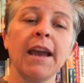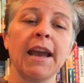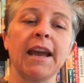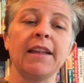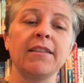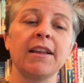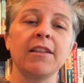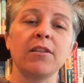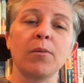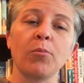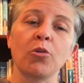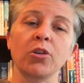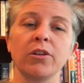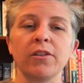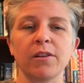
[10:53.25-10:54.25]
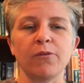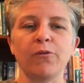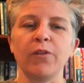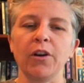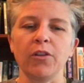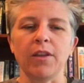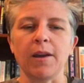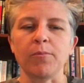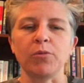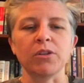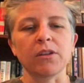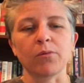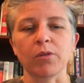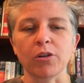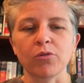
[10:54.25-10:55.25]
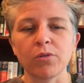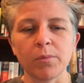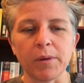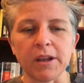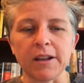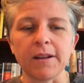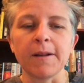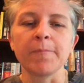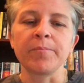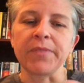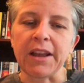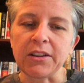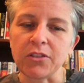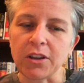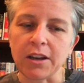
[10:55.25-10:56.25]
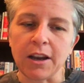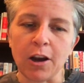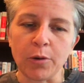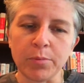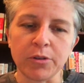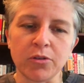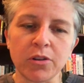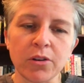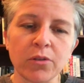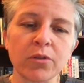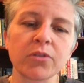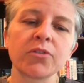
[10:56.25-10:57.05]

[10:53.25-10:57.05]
And then the more you can fill them with the recruitment, that's going to help you too.